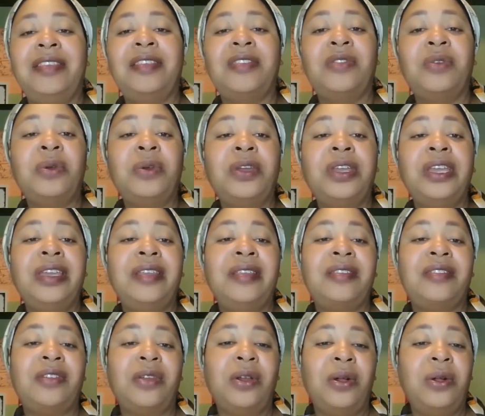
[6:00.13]
story
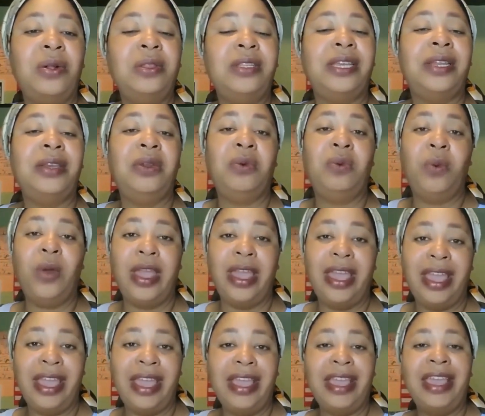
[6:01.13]
is told in a
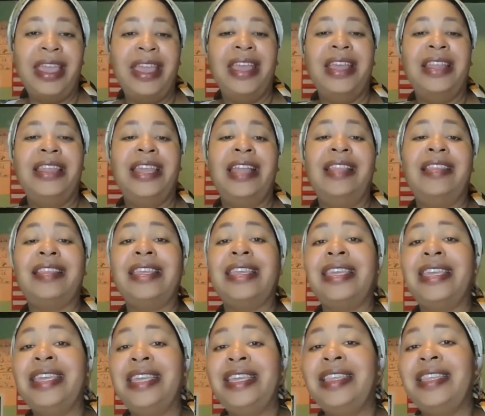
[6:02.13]
way that's
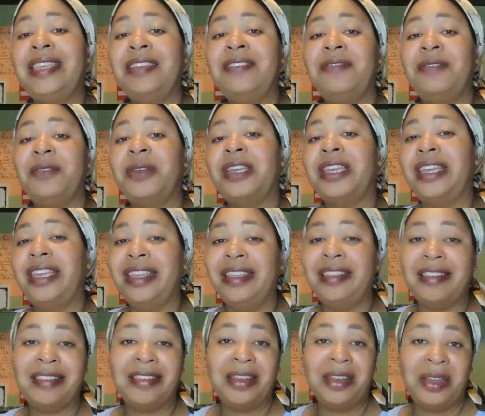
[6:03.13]
easy for
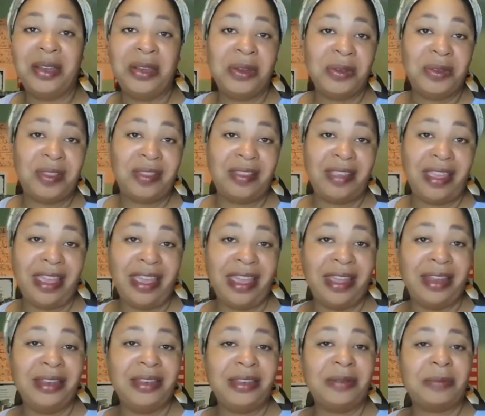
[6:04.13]
kids to
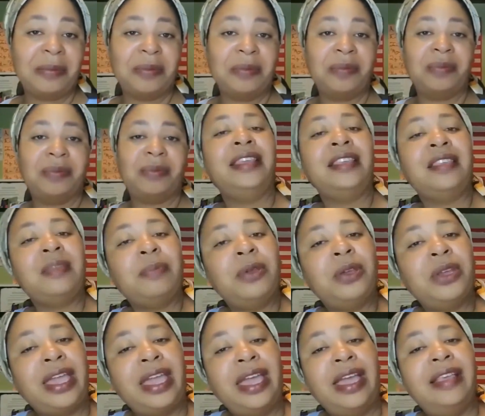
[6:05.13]
understand. This
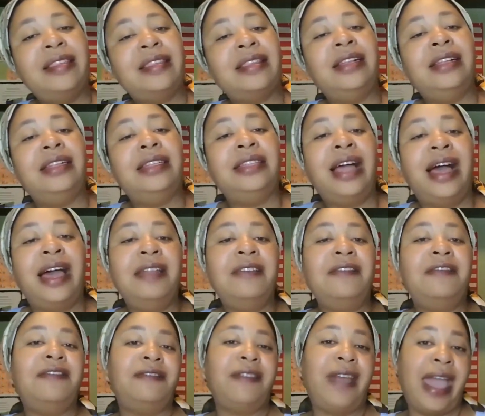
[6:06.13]
book has a lot
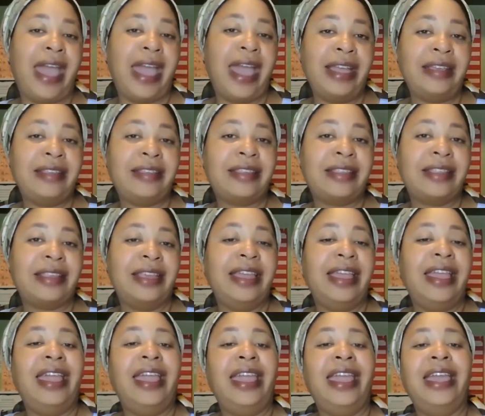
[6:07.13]
of facts
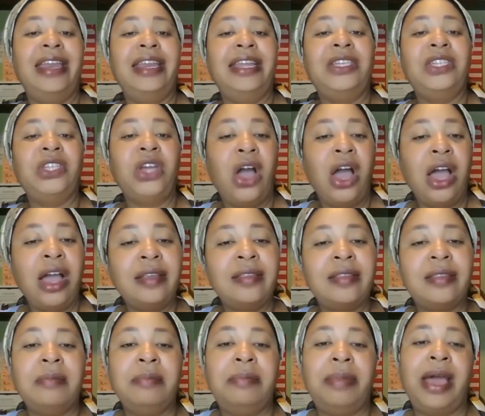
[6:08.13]
and it
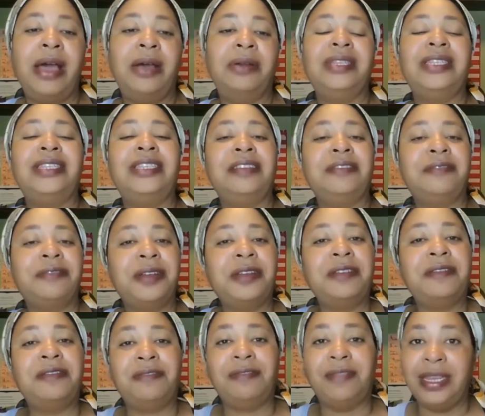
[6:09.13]
talks about
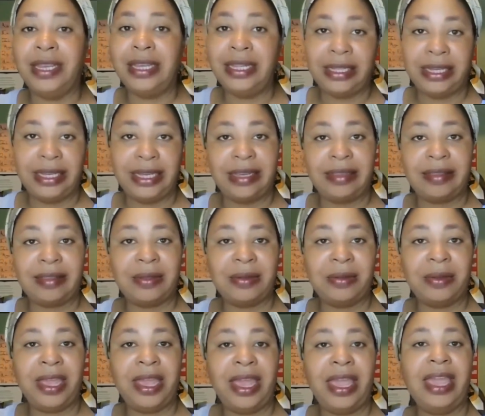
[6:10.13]
different feelings,
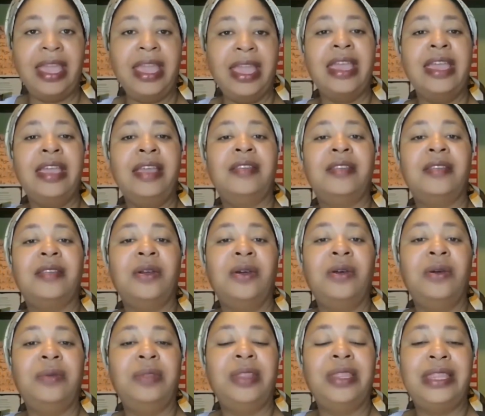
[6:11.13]
okay?
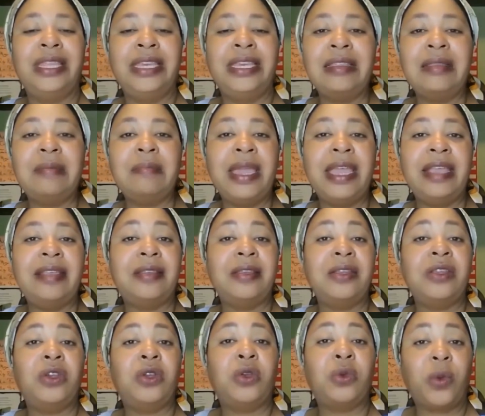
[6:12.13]
So this makes
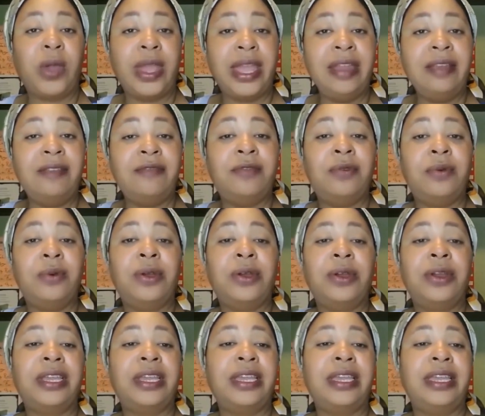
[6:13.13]
it great
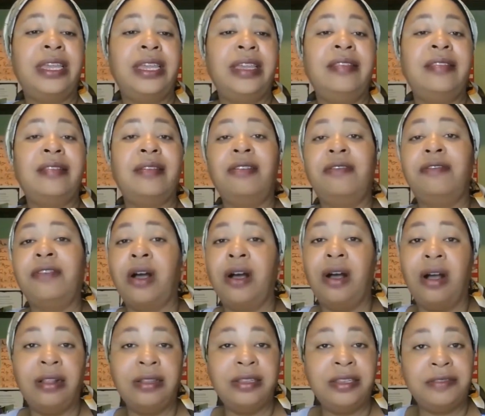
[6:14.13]
for kids of
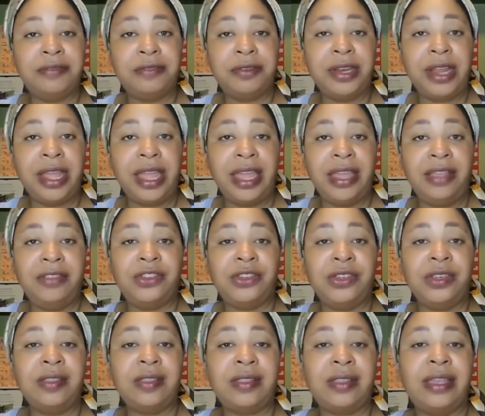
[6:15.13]
all different
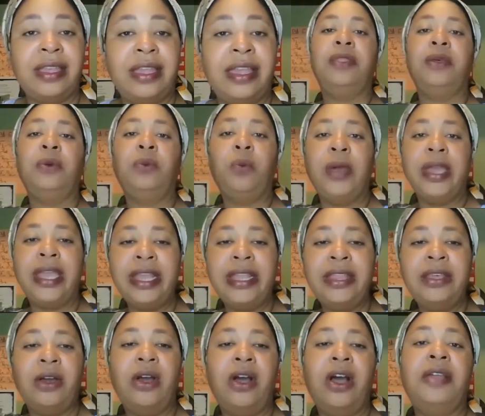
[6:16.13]
ages. The way
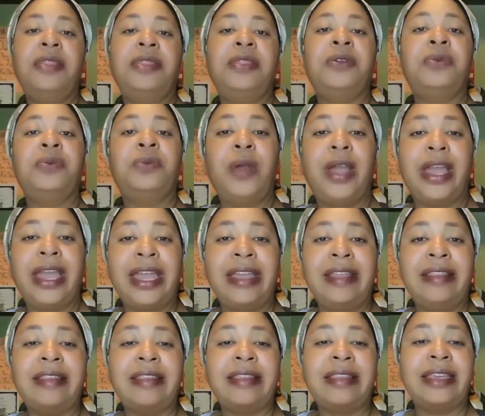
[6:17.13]
the author
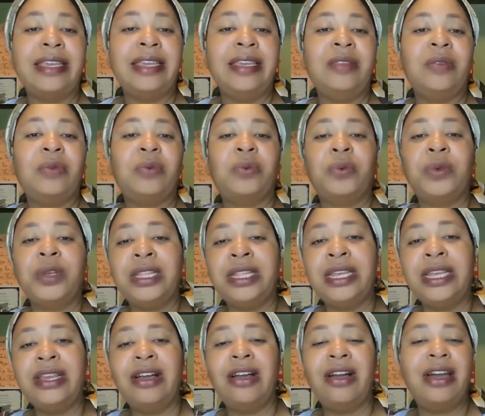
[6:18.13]
writes is
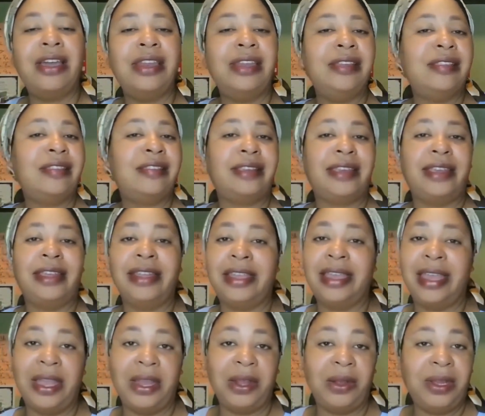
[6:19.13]
really honest and
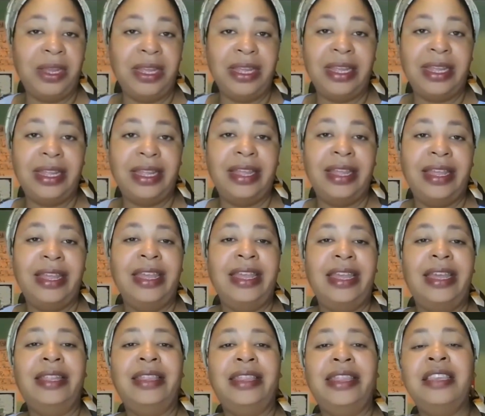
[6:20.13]
caring.
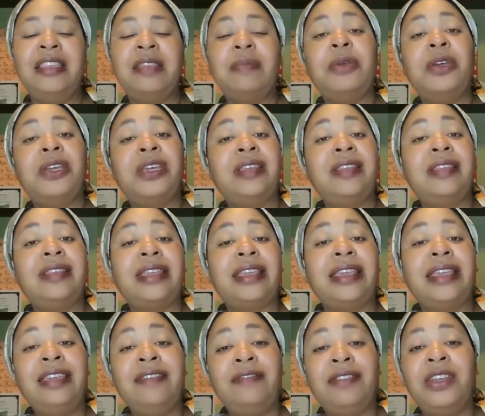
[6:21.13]
And this book is
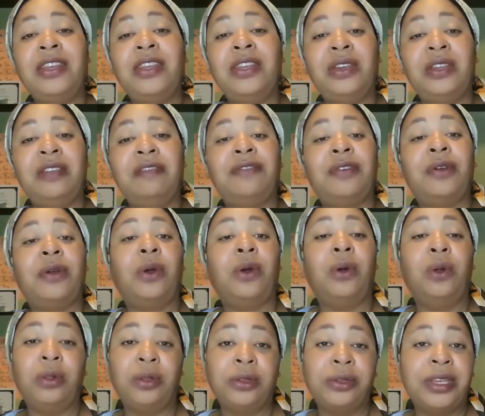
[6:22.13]
even good for
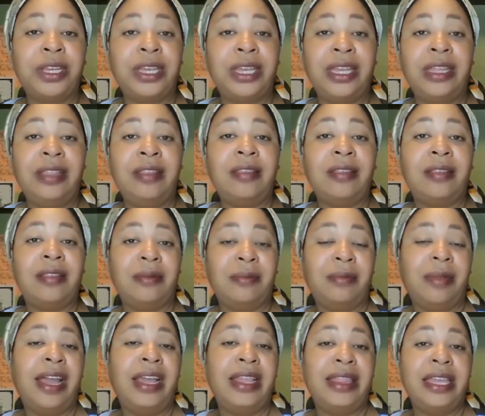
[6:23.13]
older kids.
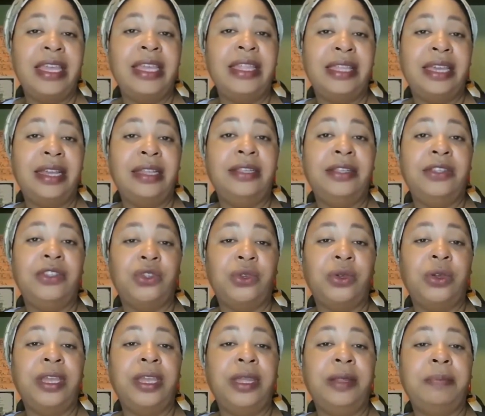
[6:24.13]
I think they'll
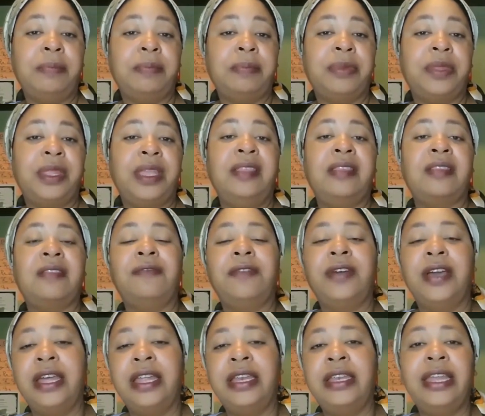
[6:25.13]
enjoy it. It's
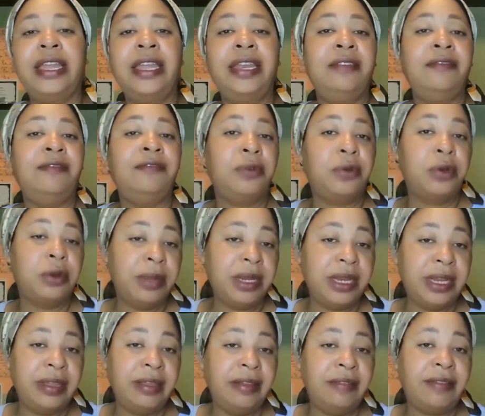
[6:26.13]
fun and
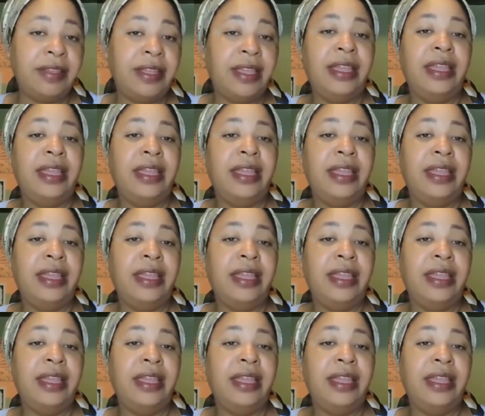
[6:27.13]
informative,